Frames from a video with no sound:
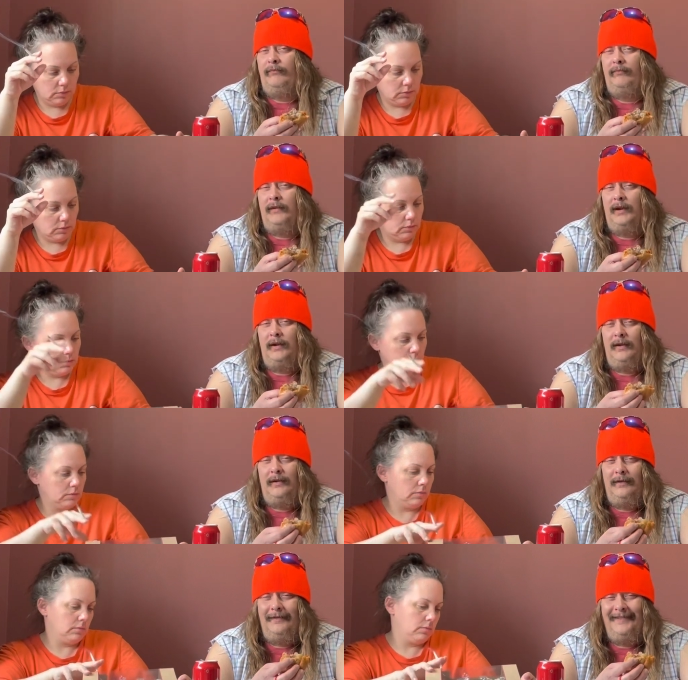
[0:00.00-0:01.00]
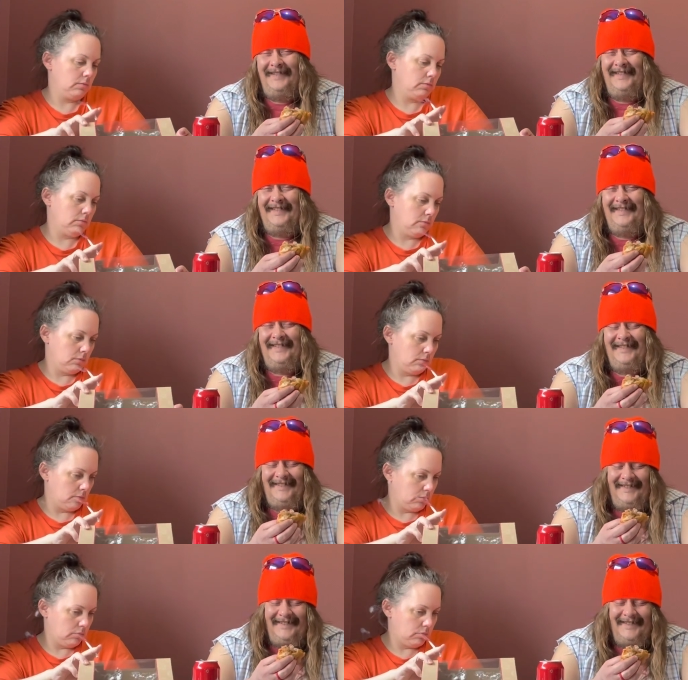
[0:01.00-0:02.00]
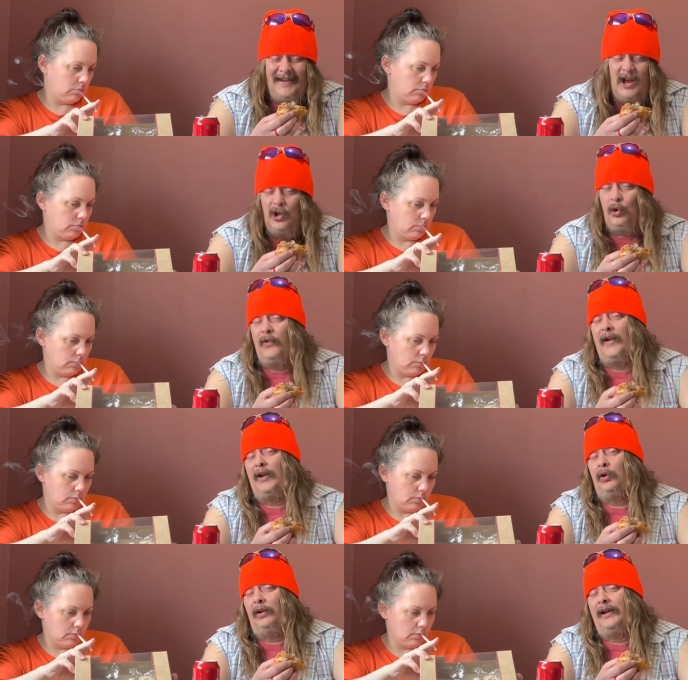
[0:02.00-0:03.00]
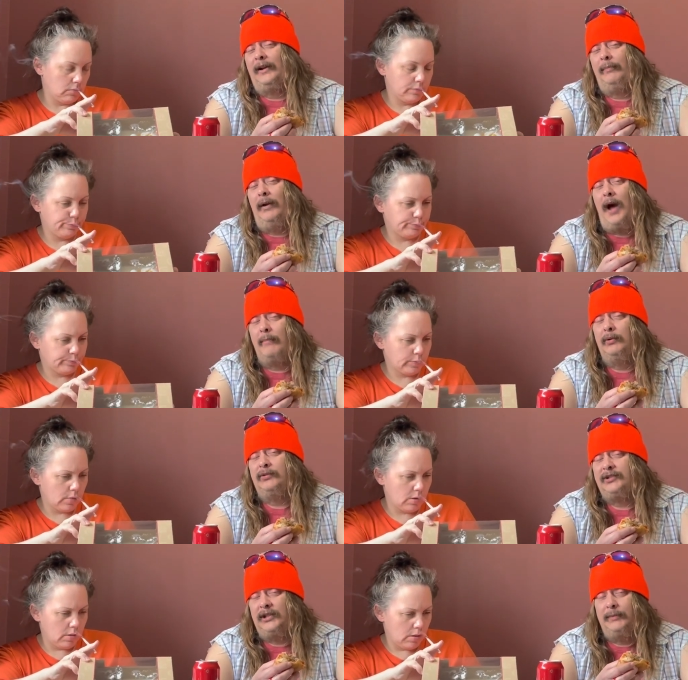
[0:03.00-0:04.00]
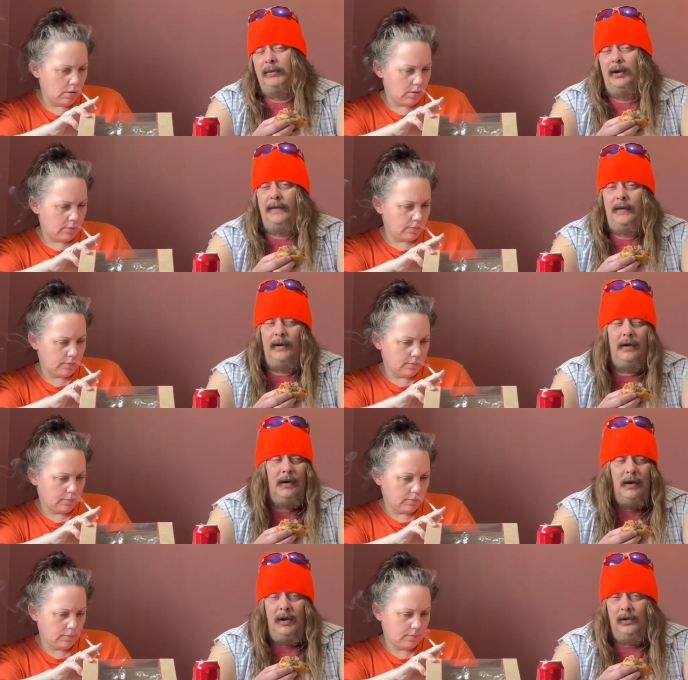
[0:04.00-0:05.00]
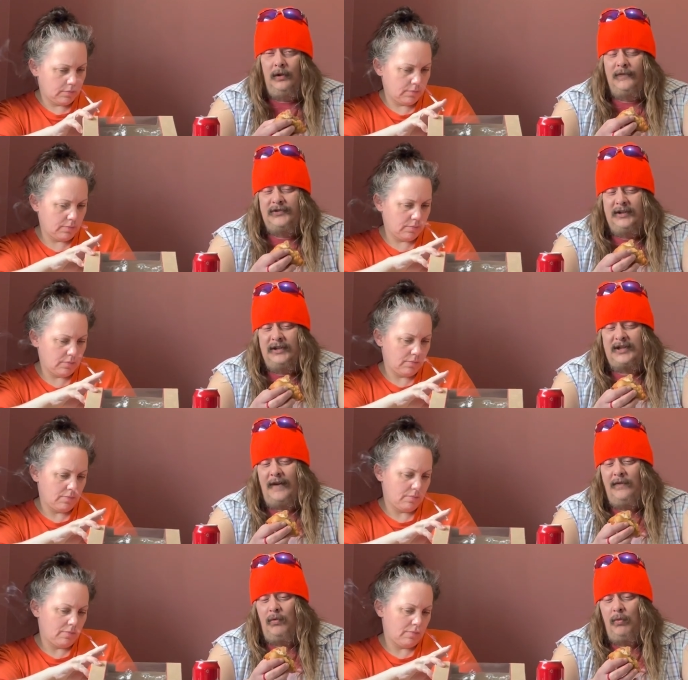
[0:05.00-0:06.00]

Speaker 1: yeah. Hey. The only thing I don't like about sleeping on the love seat is having to